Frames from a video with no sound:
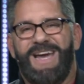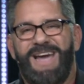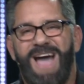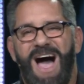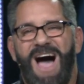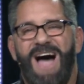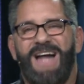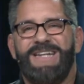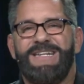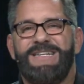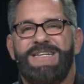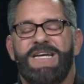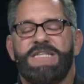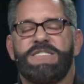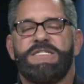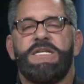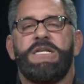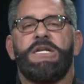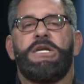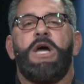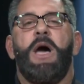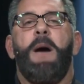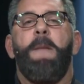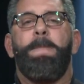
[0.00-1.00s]
God
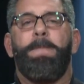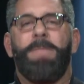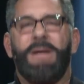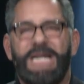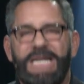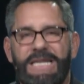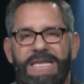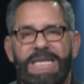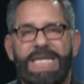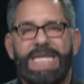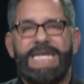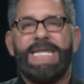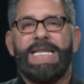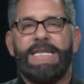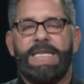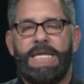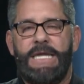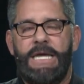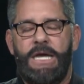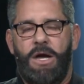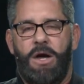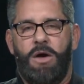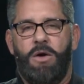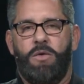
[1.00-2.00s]
doesn't
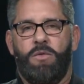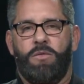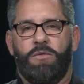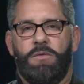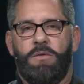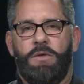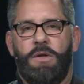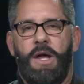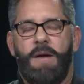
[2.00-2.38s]
completely own,